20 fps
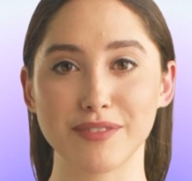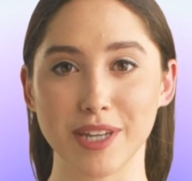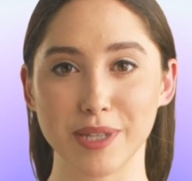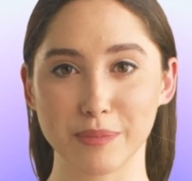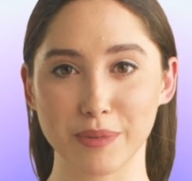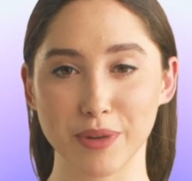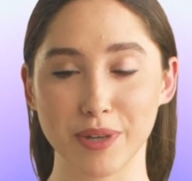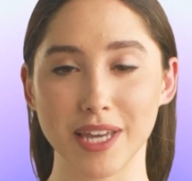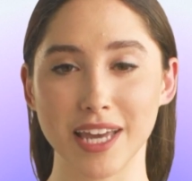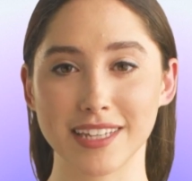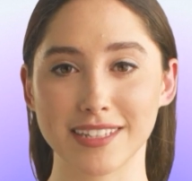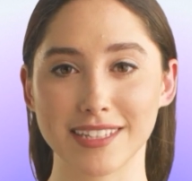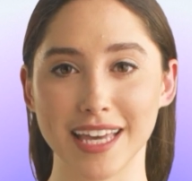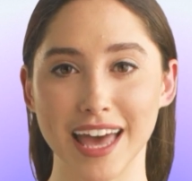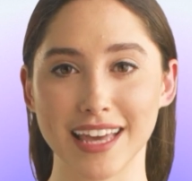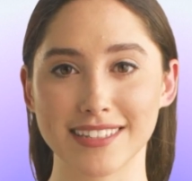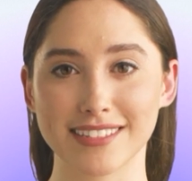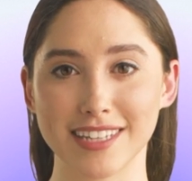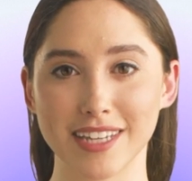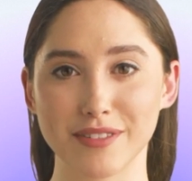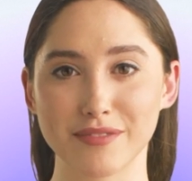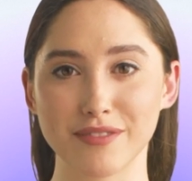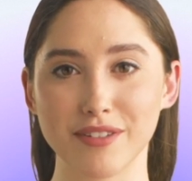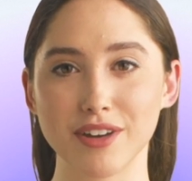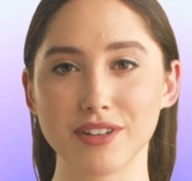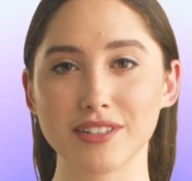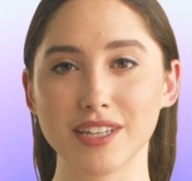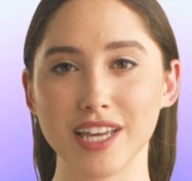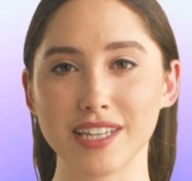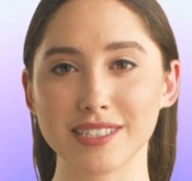label and test it
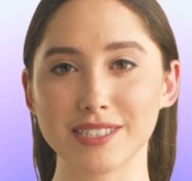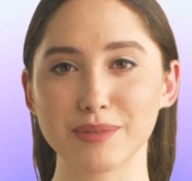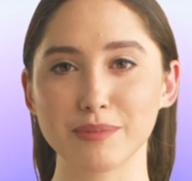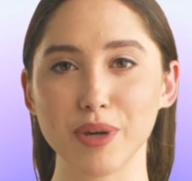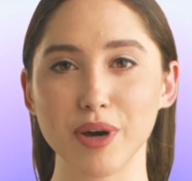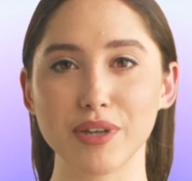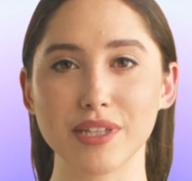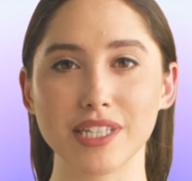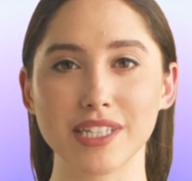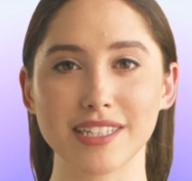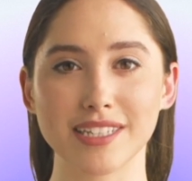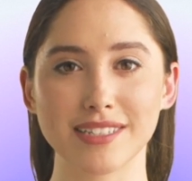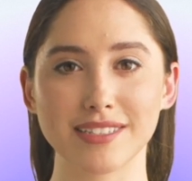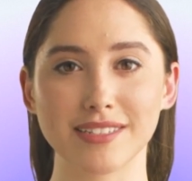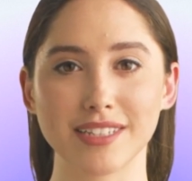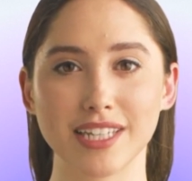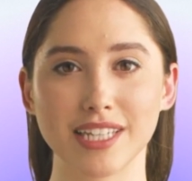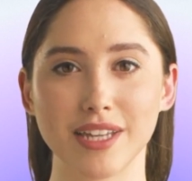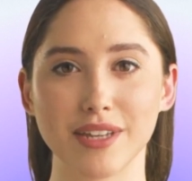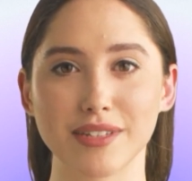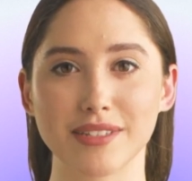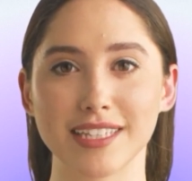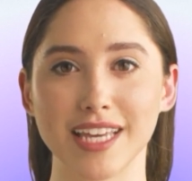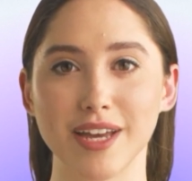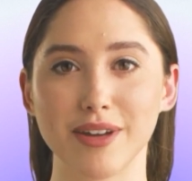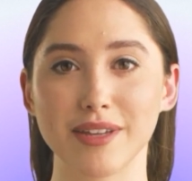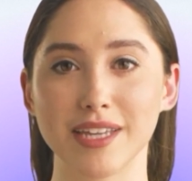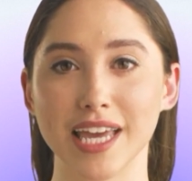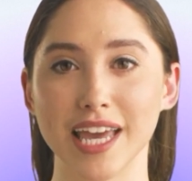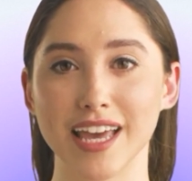first on a small inconspicuous
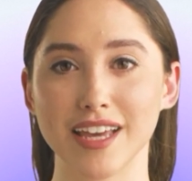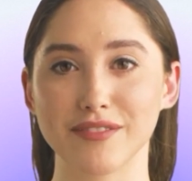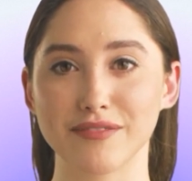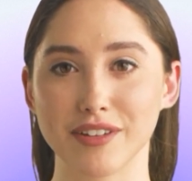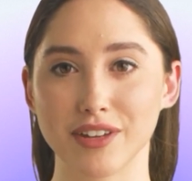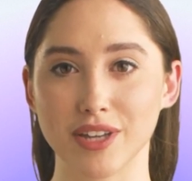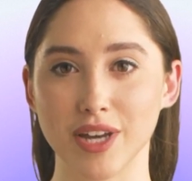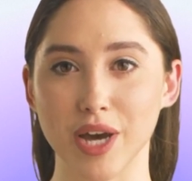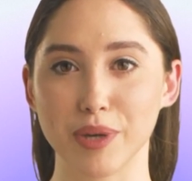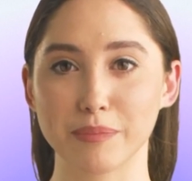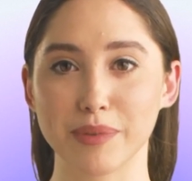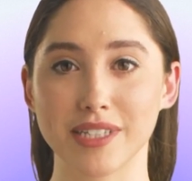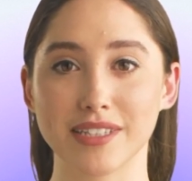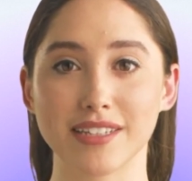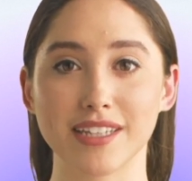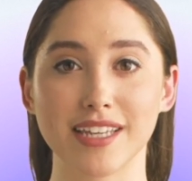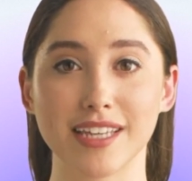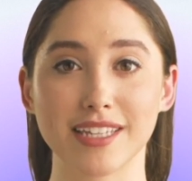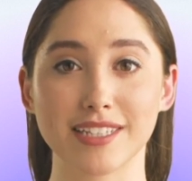area of the garment